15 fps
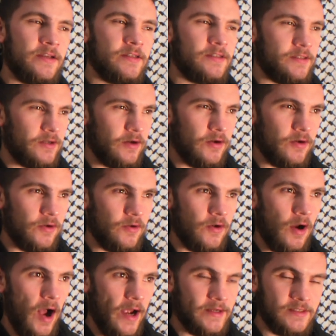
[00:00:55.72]

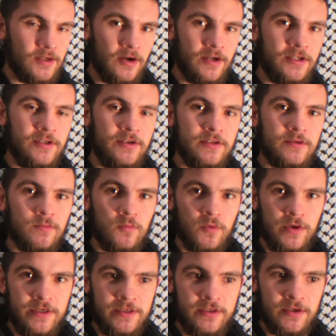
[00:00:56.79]
So I started to do some
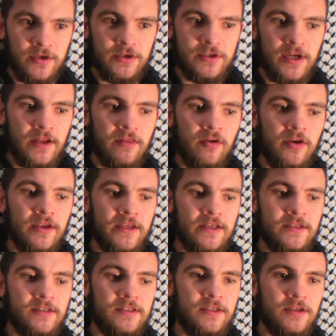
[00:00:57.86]
research and looking
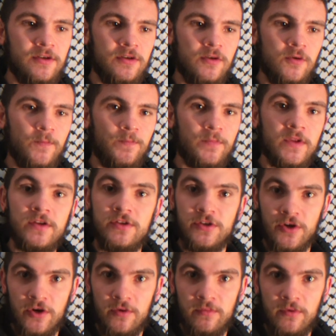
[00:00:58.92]
into
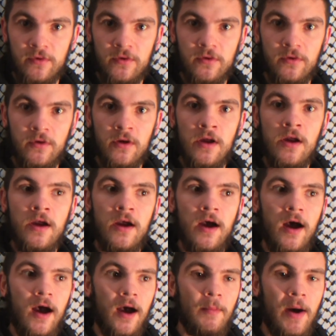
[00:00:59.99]
durable,
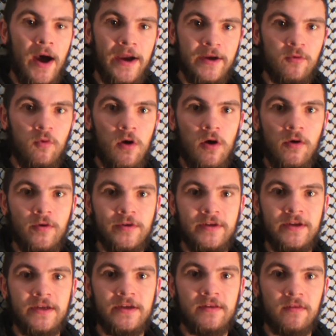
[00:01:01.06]
um, high
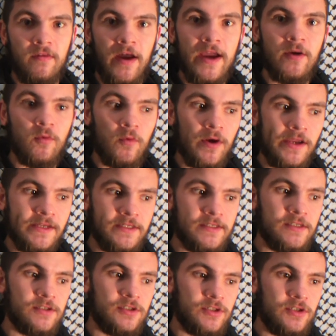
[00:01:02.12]
quality,
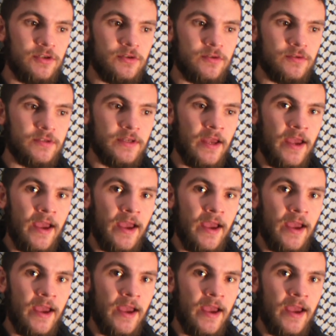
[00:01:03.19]
lightweight shoes,